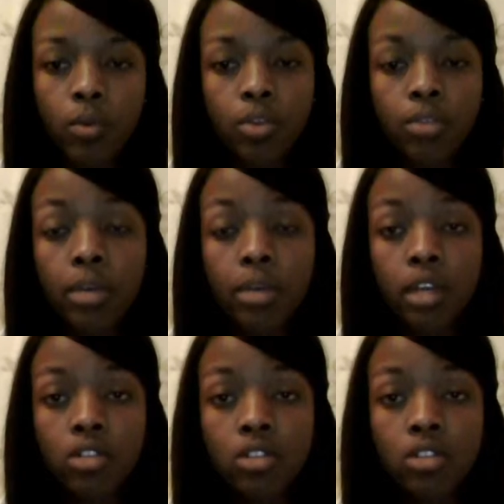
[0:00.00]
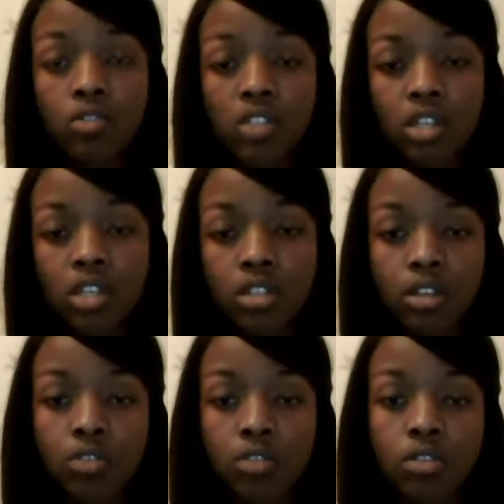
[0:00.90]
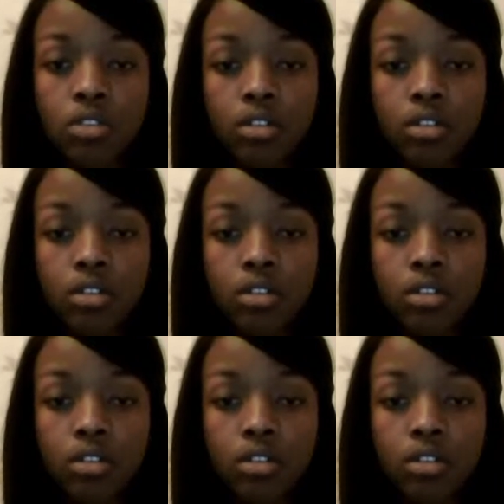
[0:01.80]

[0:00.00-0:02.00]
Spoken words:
Within my ancillary text, I use a